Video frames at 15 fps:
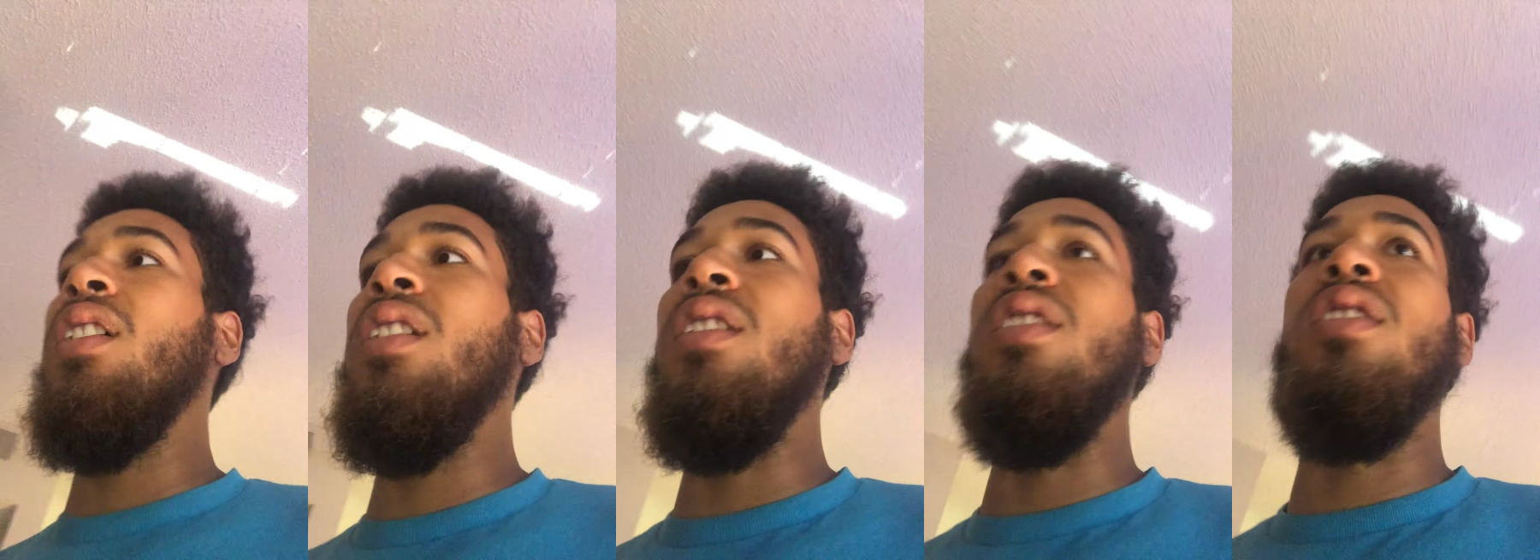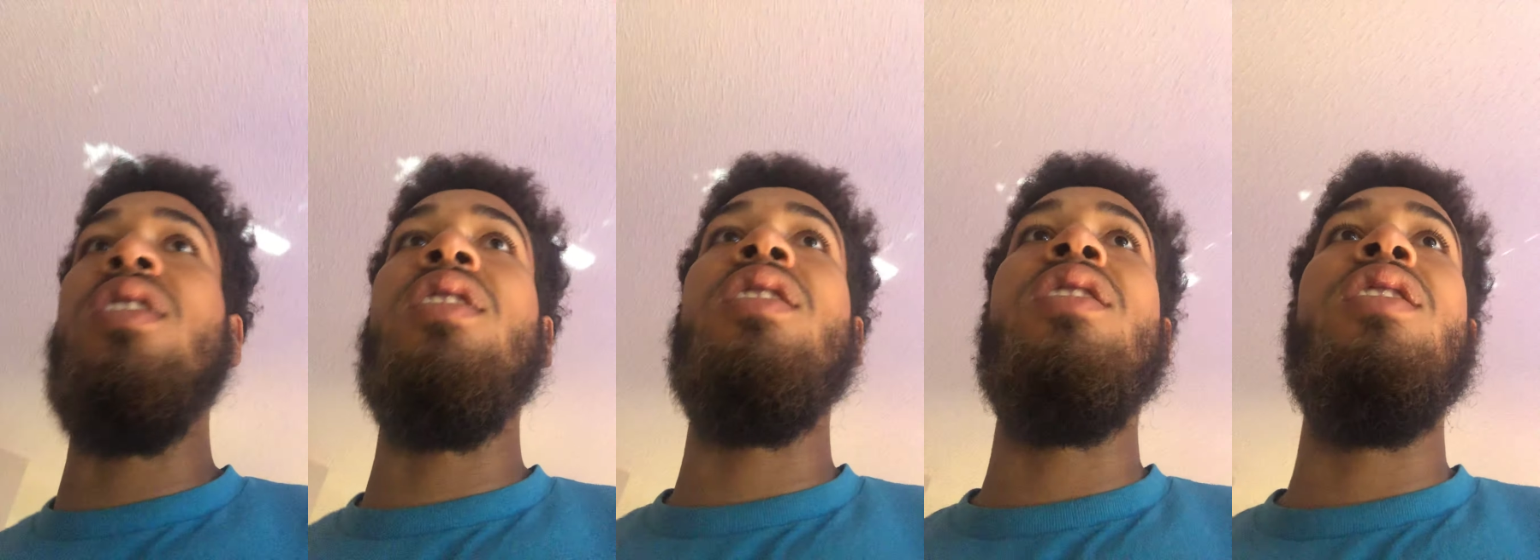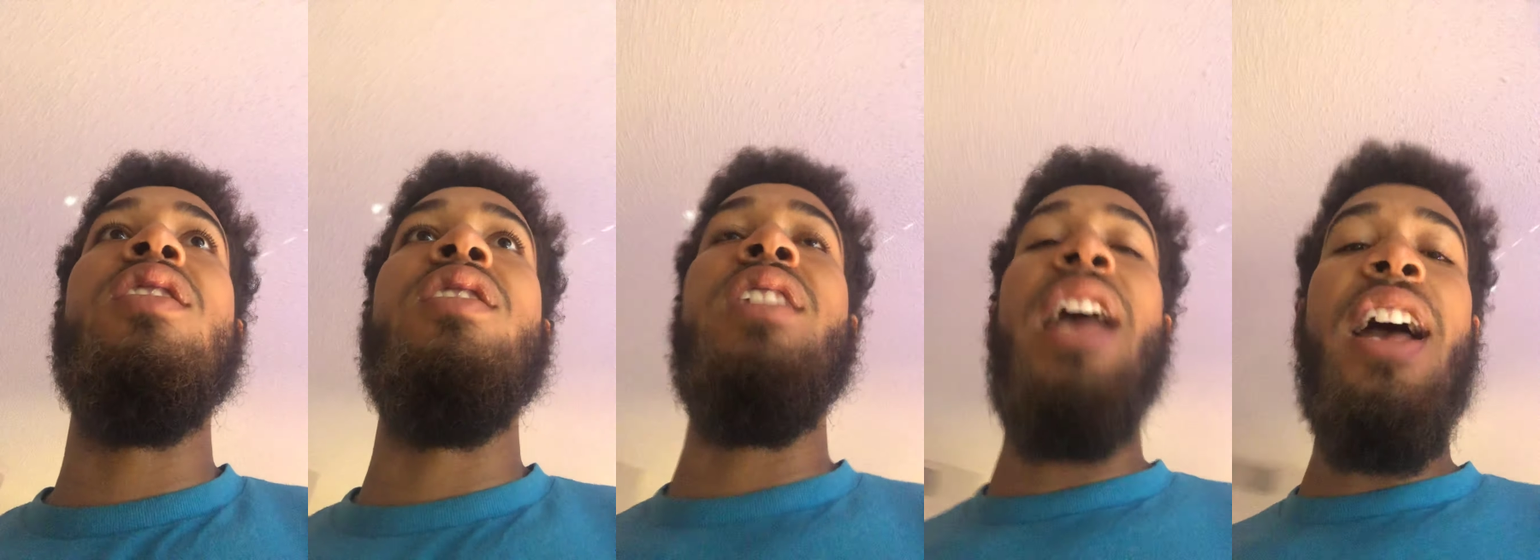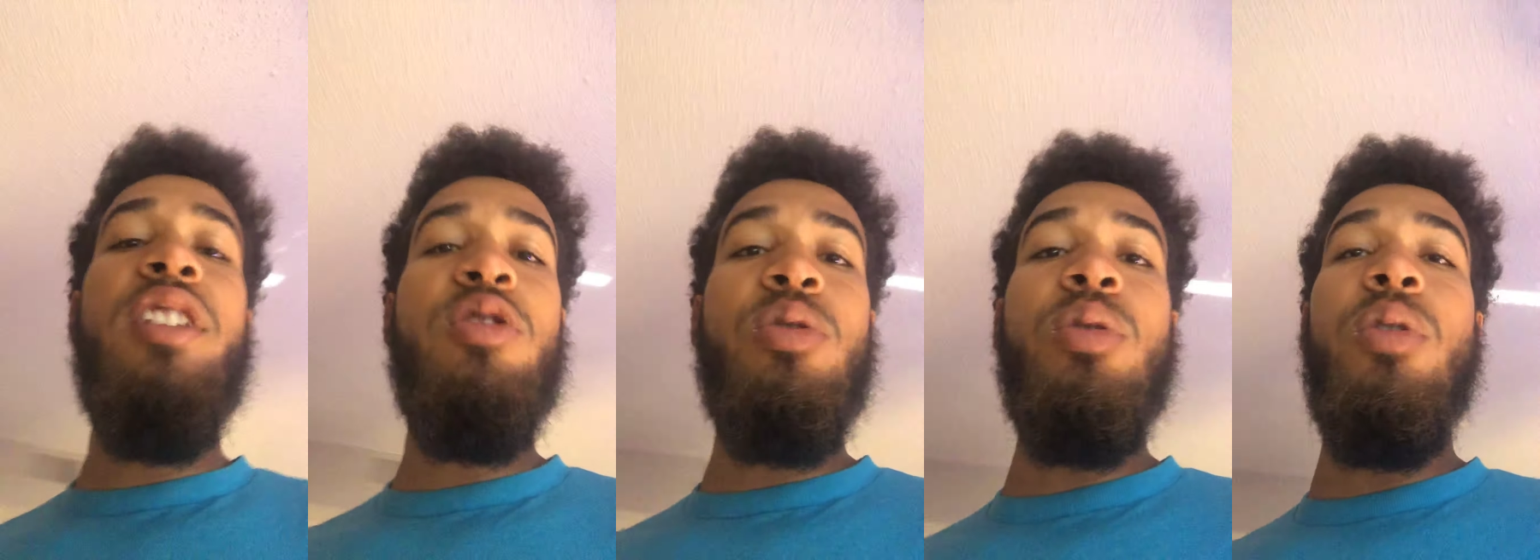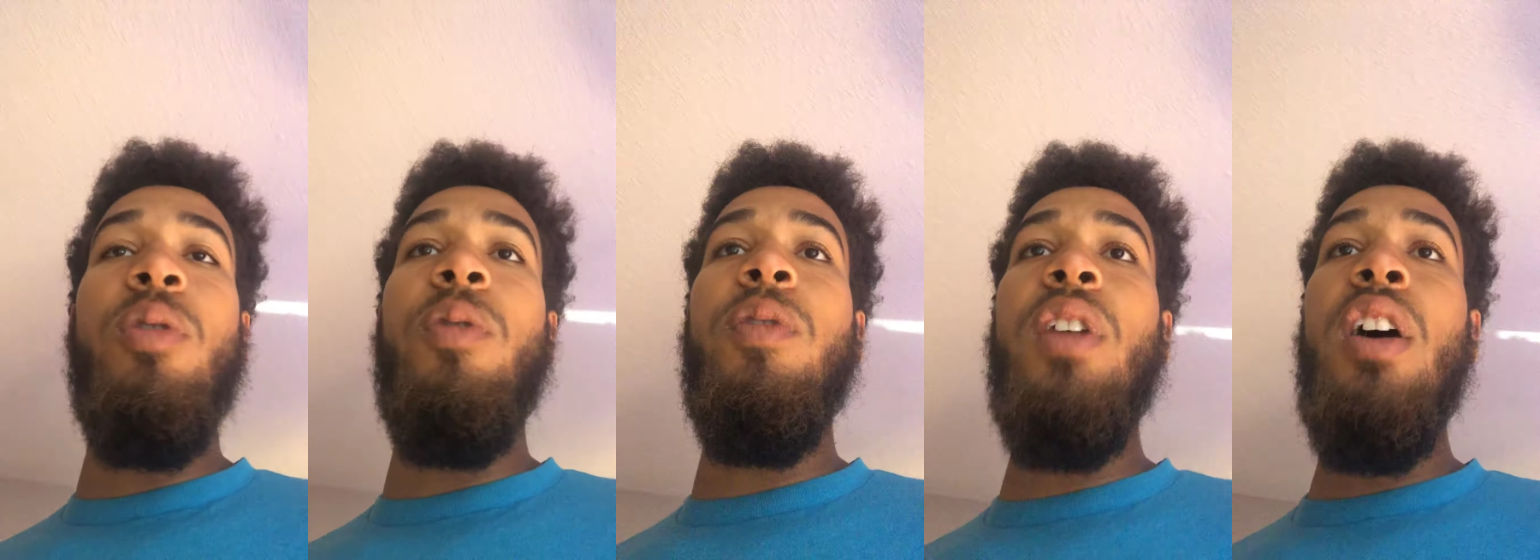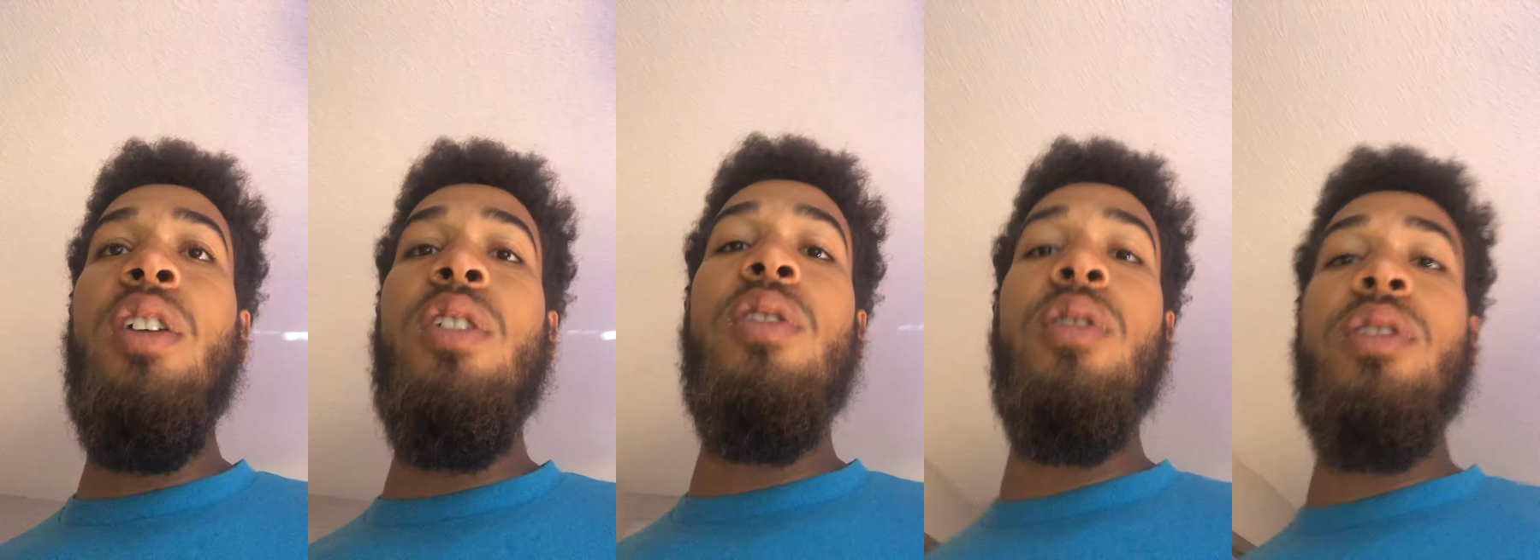is natural
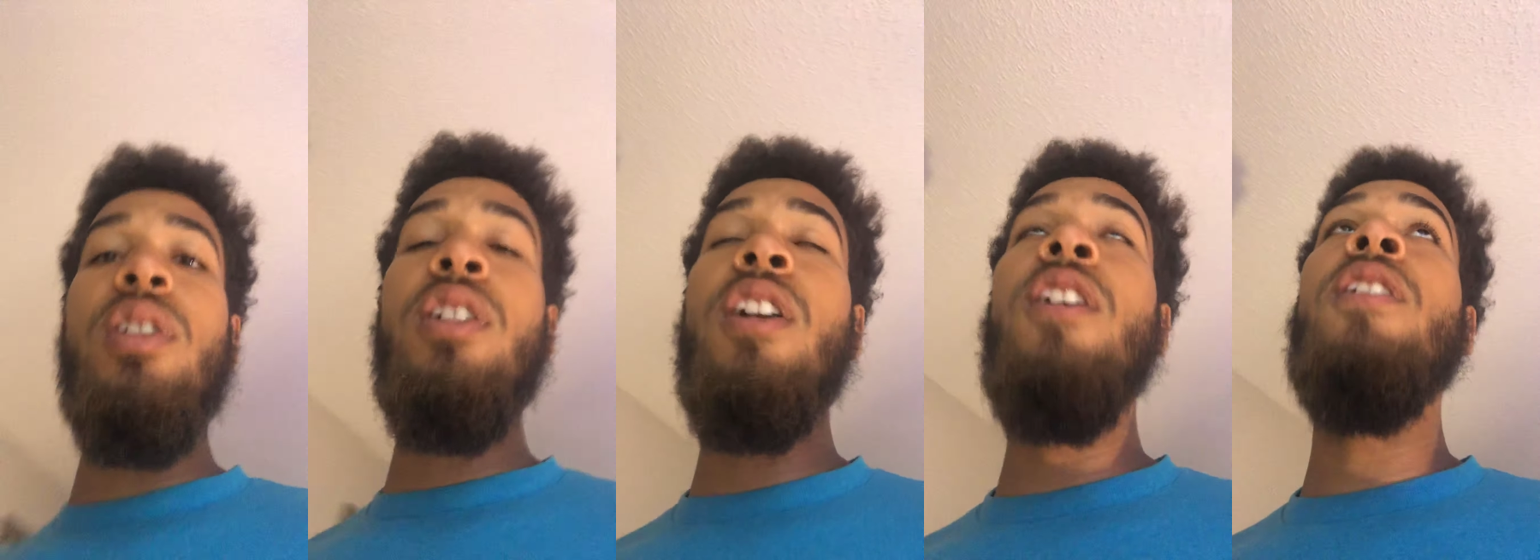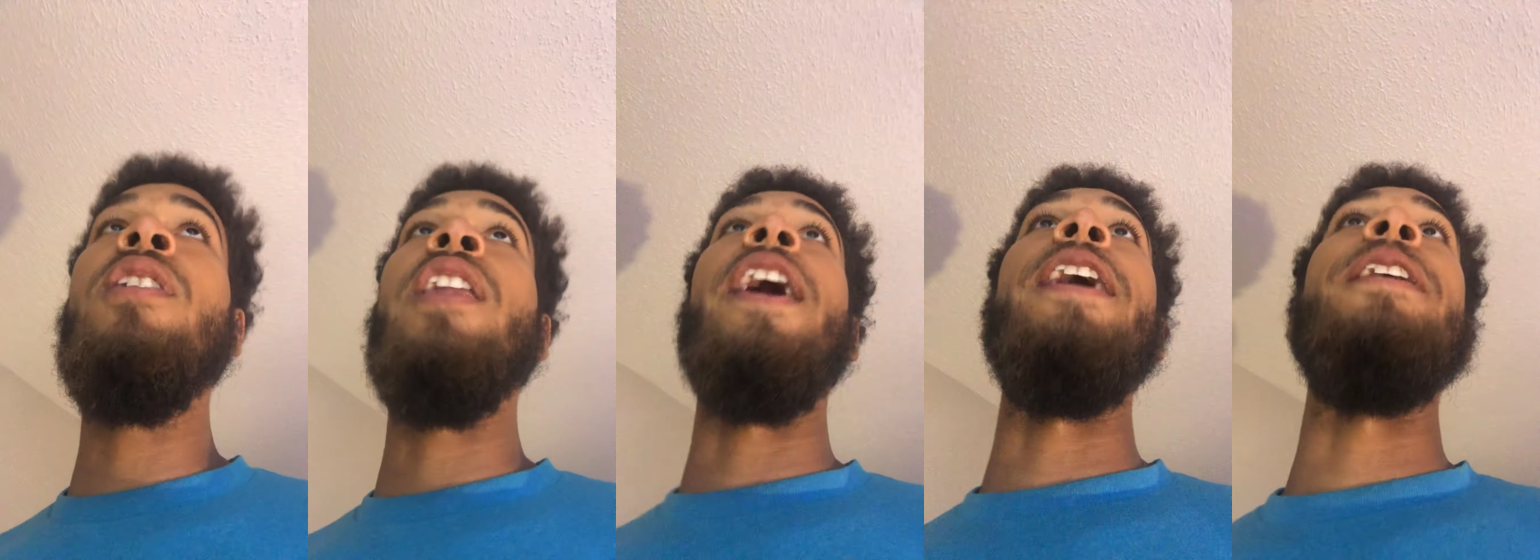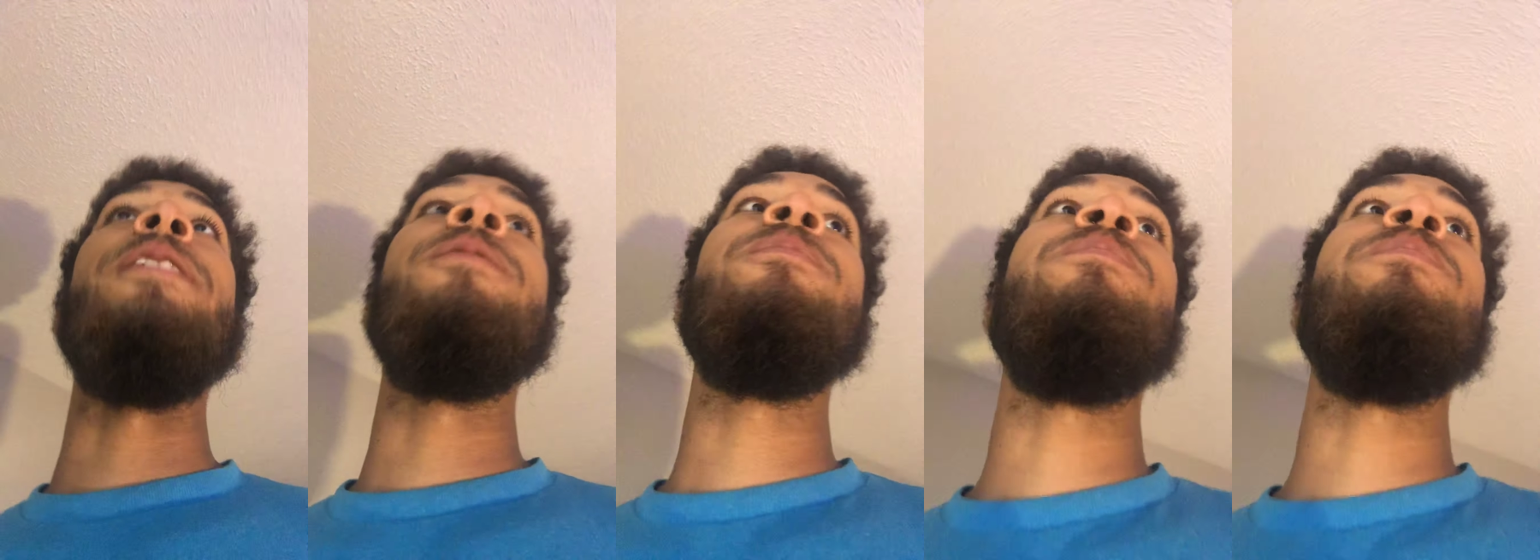flow. Like